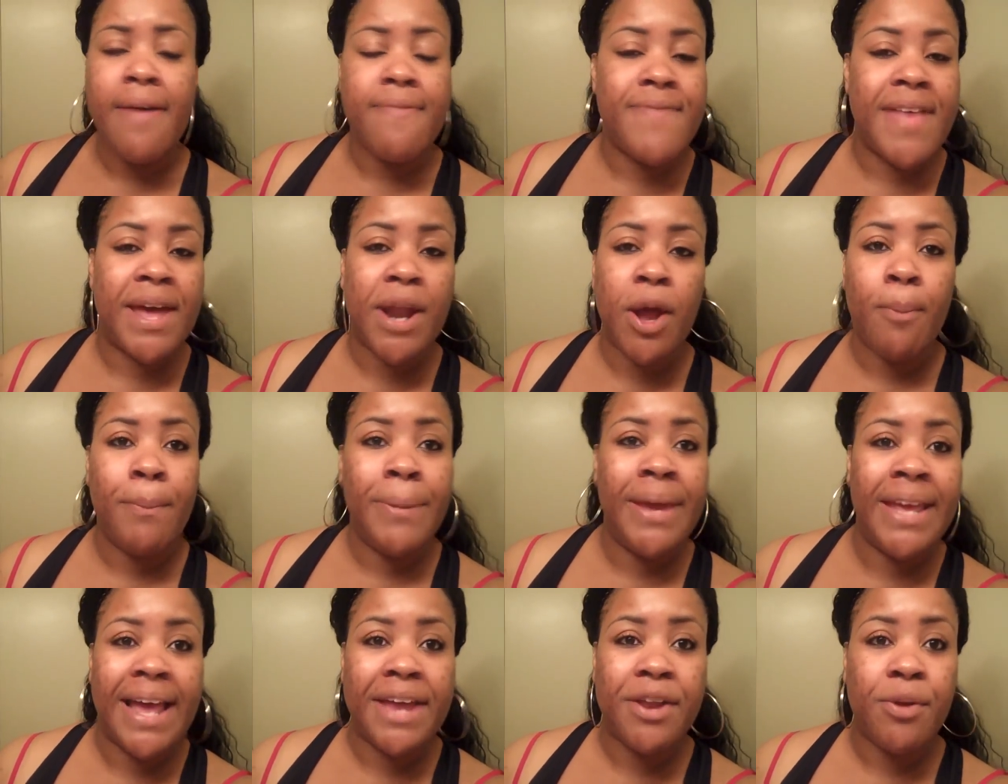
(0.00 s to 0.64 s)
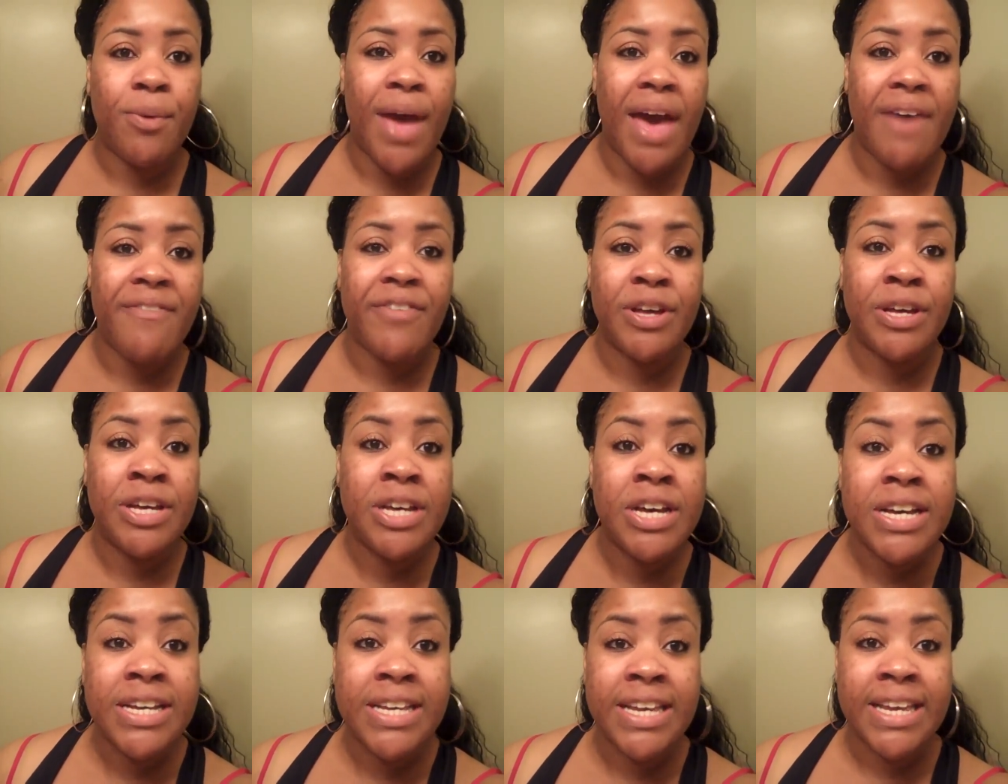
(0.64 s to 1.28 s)
That don't mean I don't have a
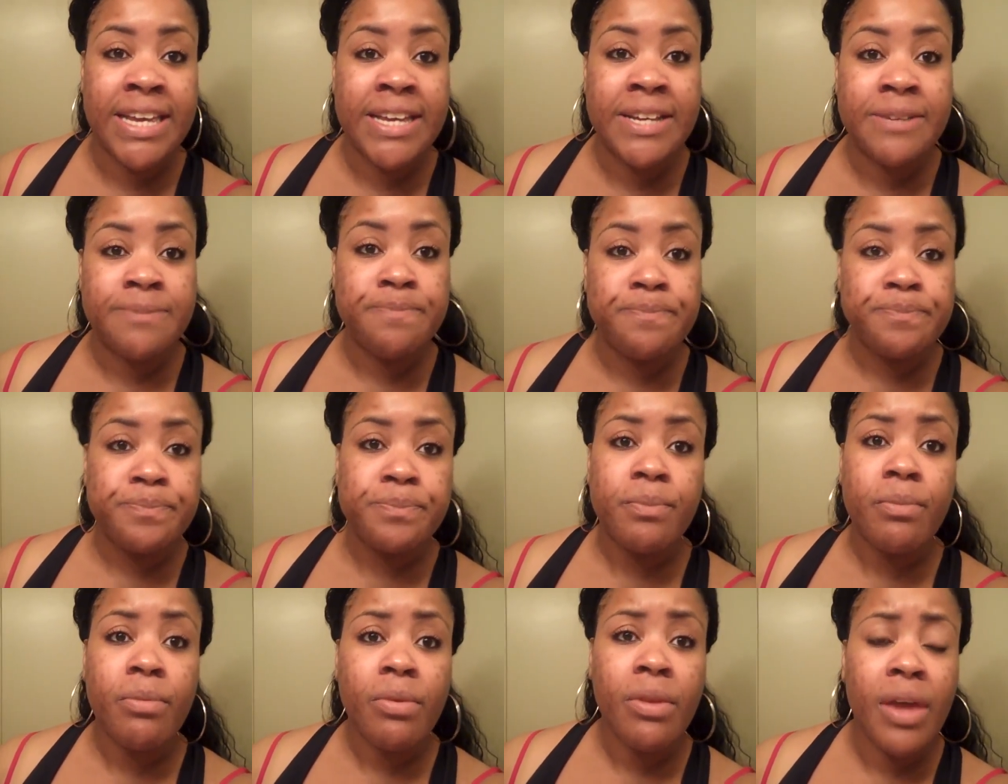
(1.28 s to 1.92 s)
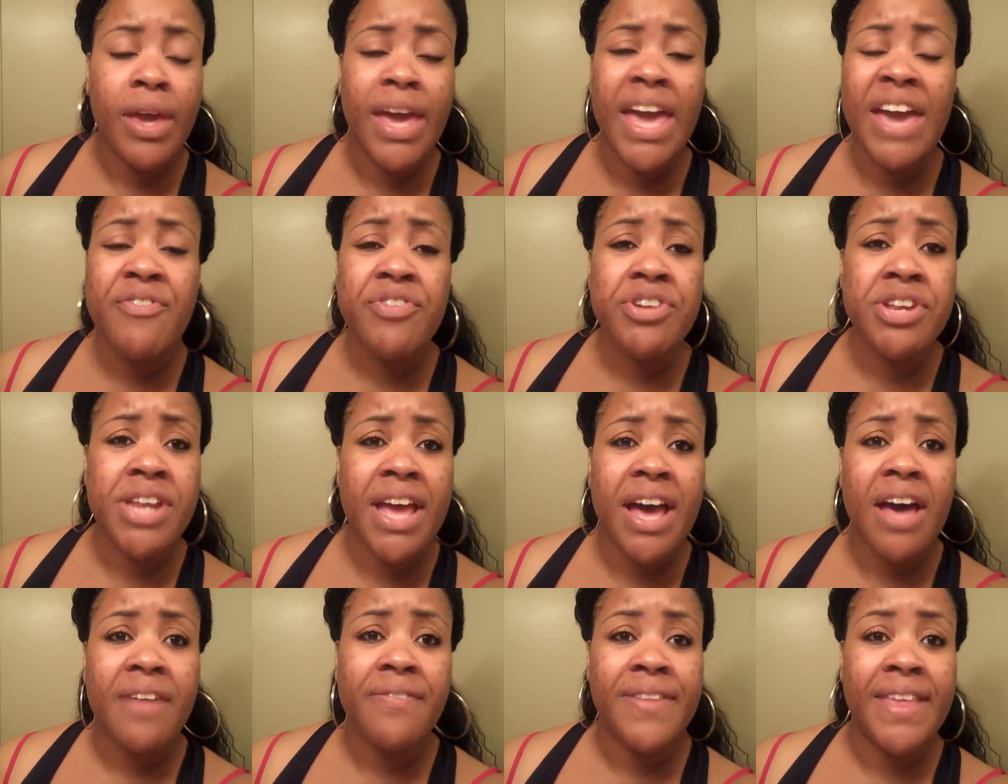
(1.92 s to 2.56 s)
cookie every
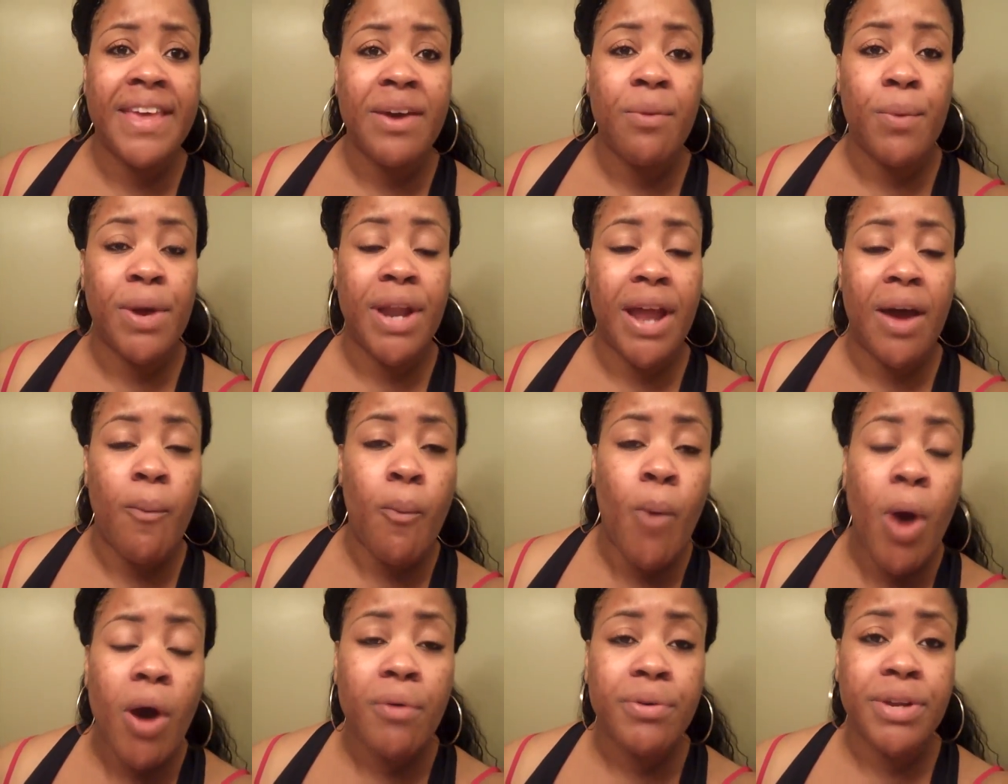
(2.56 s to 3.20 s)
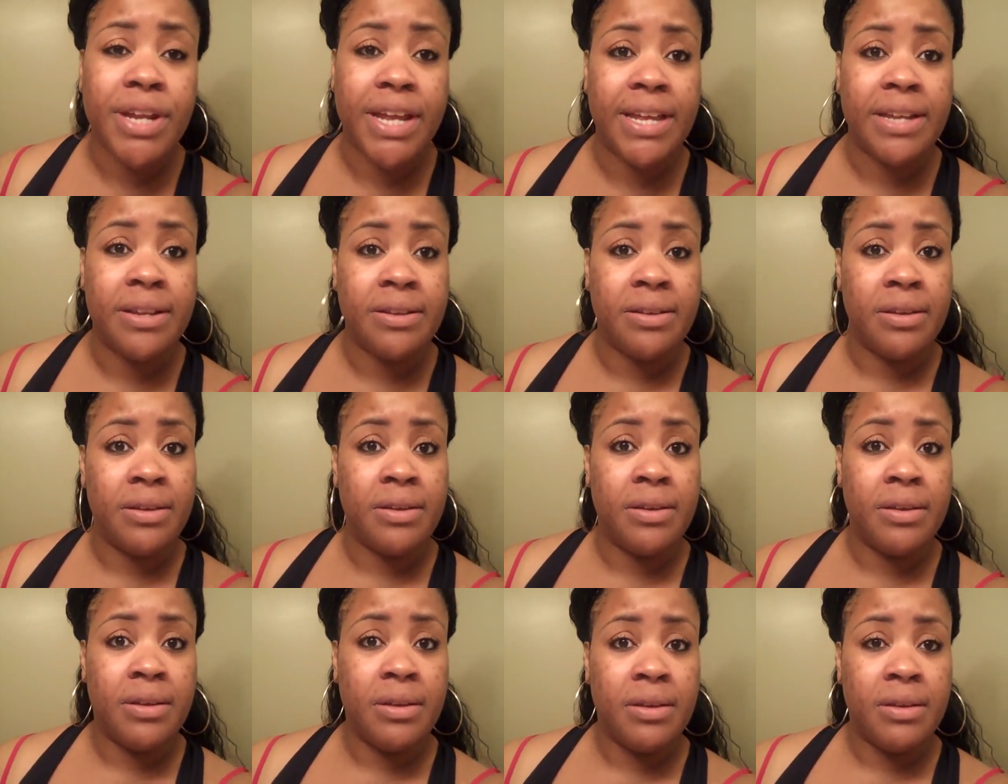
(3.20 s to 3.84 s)
now and then when I want
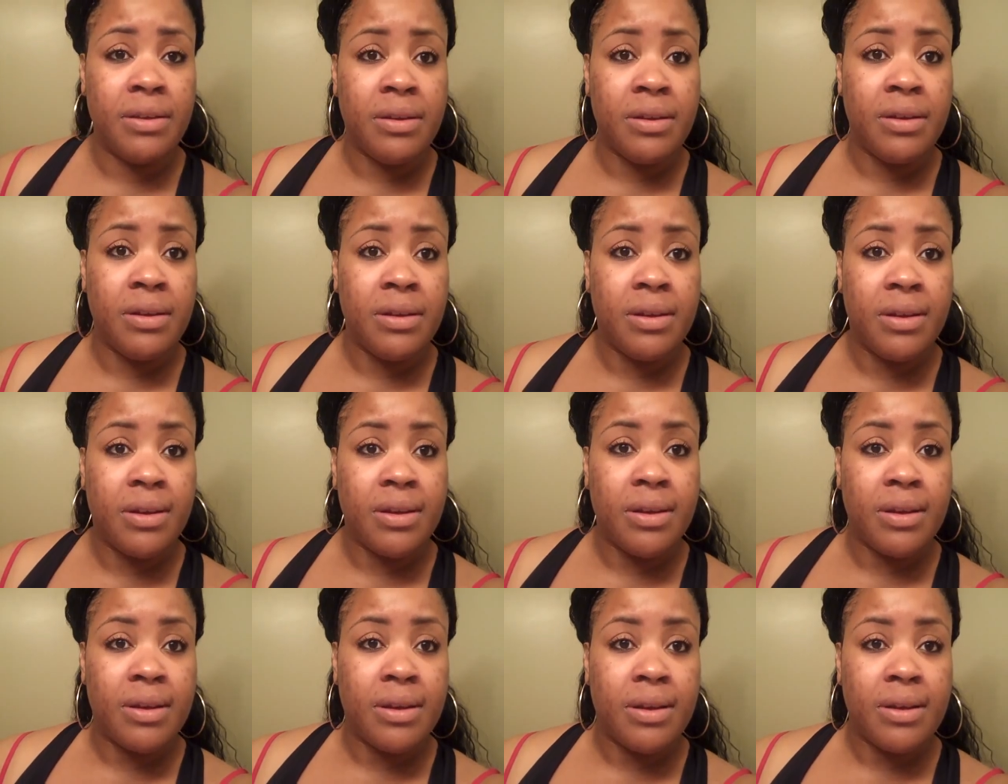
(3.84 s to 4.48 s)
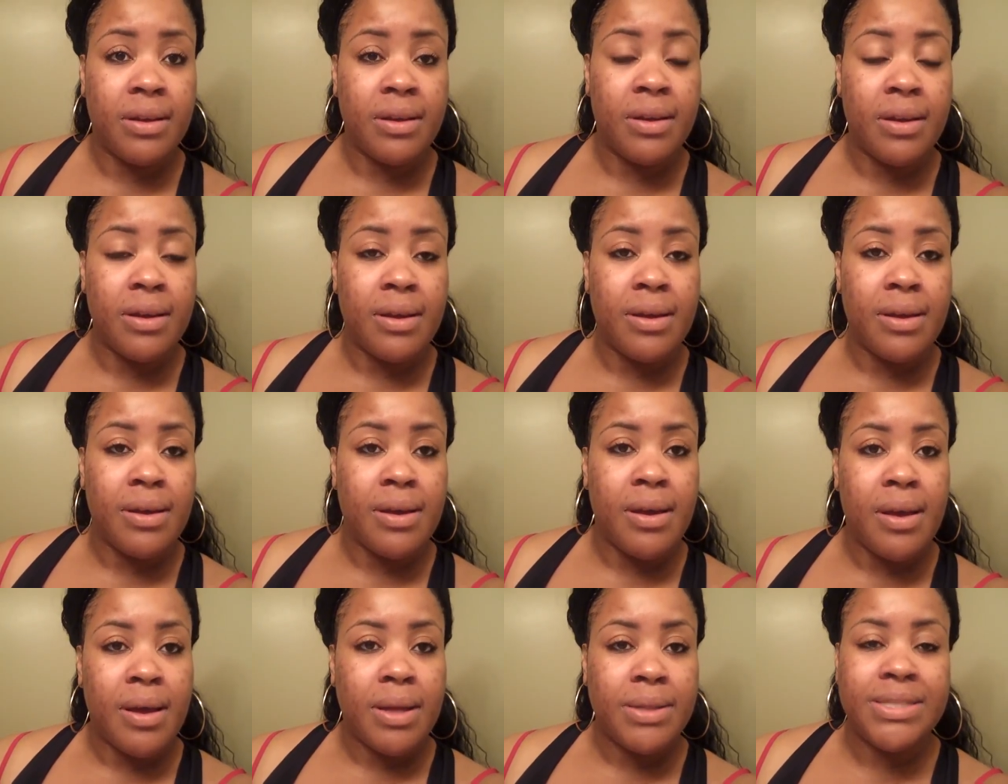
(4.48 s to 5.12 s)

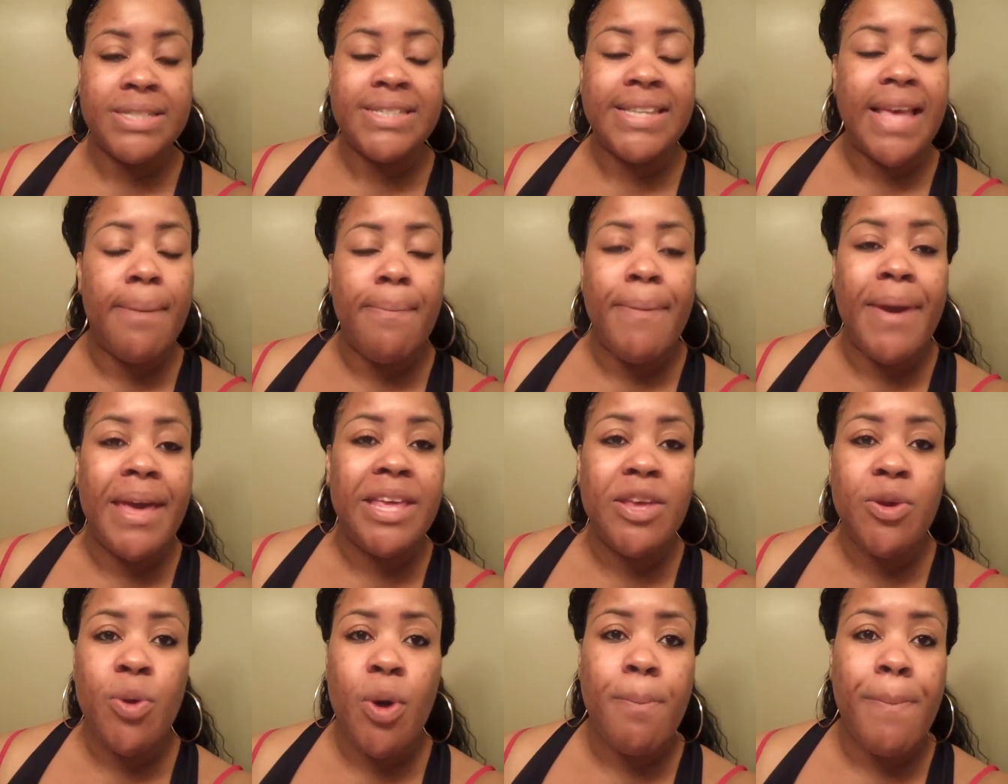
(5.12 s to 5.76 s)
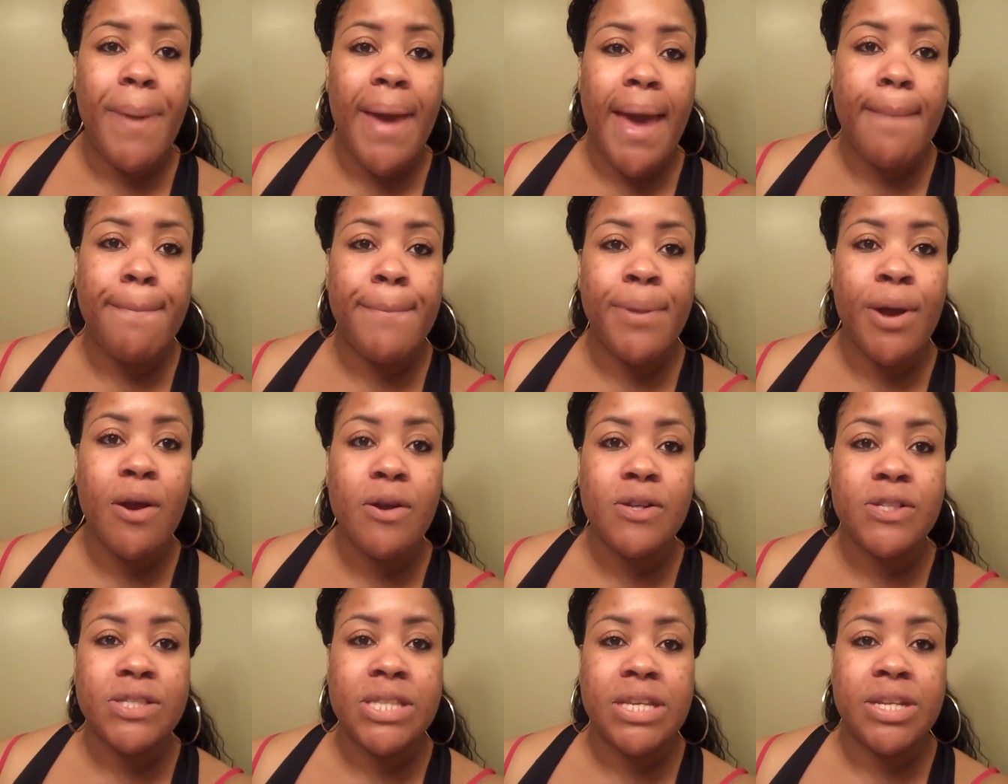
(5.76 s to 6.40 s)
it. Does that make you a bad
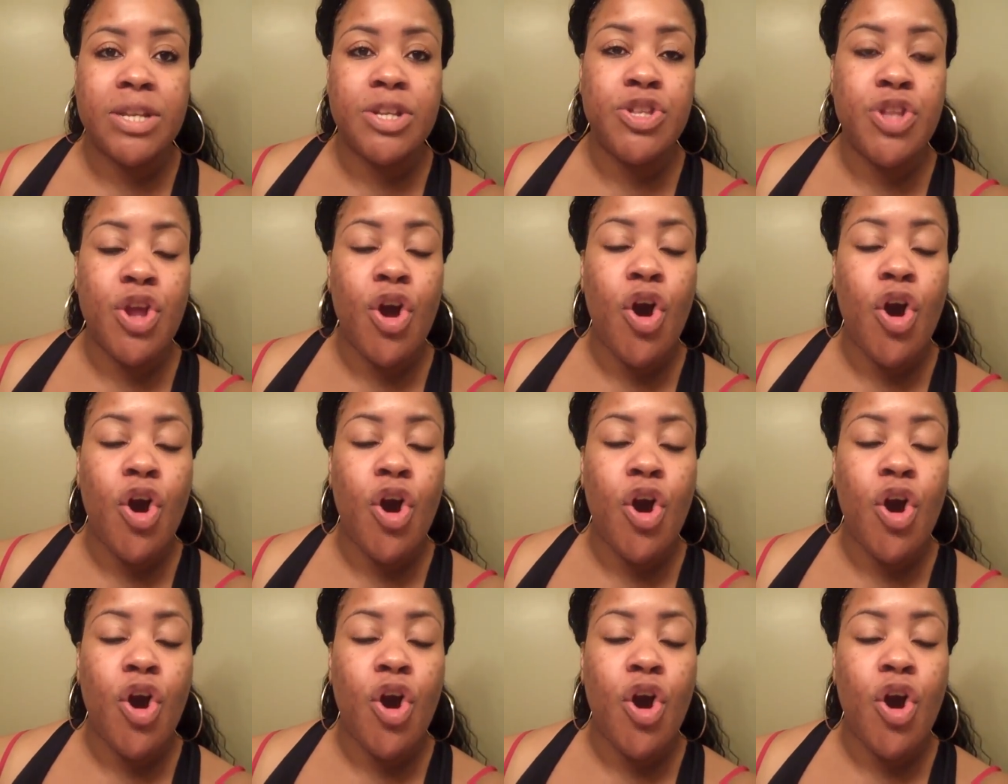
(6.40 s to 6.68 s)
person?